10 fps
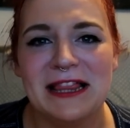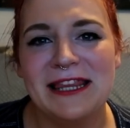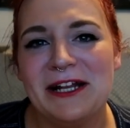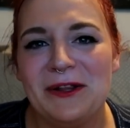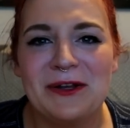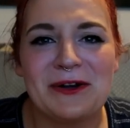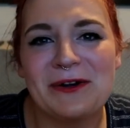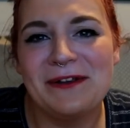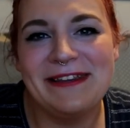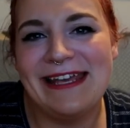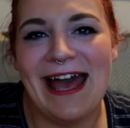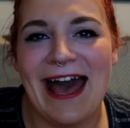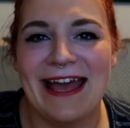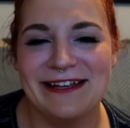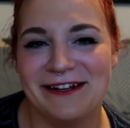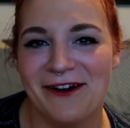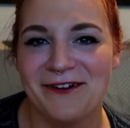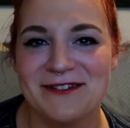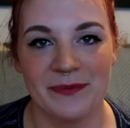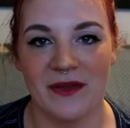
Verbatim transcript: little curly guy, you know?